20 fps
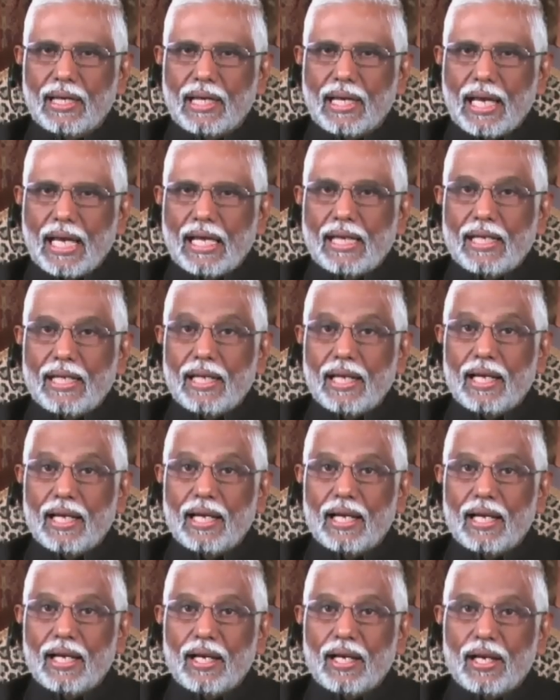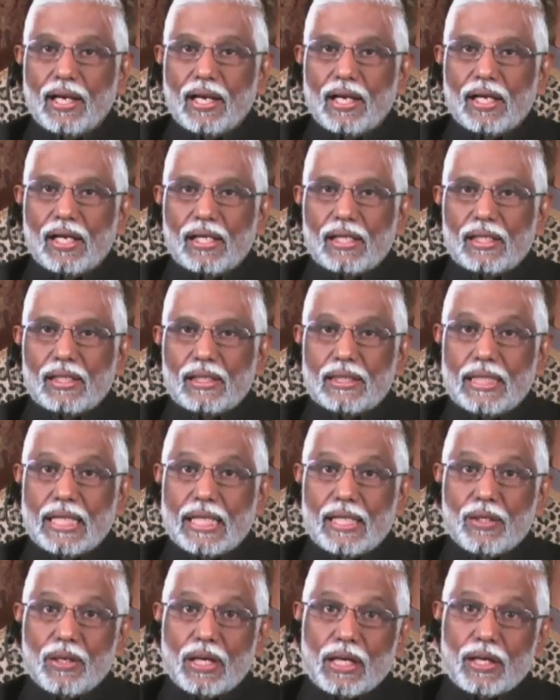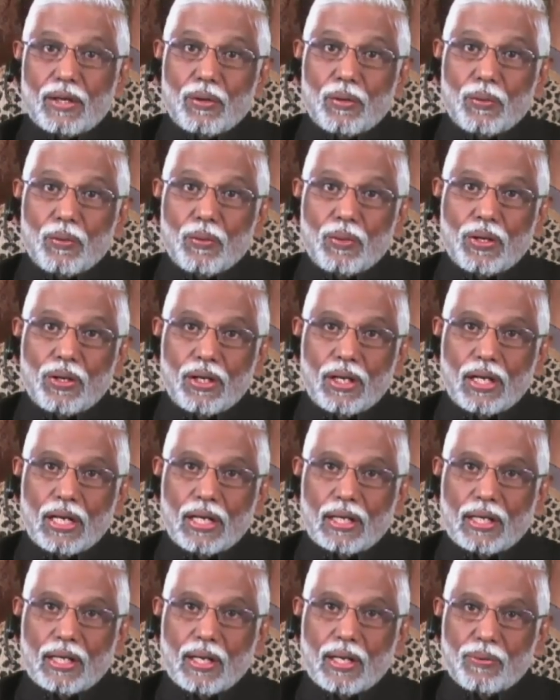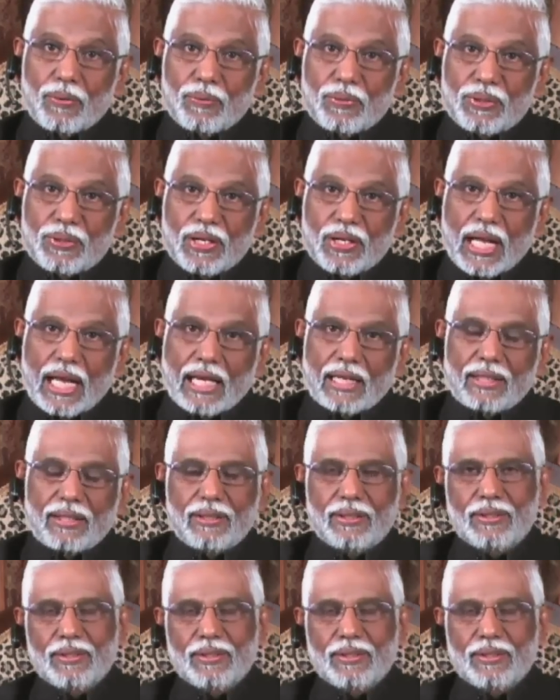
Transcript: And then you can go and counteract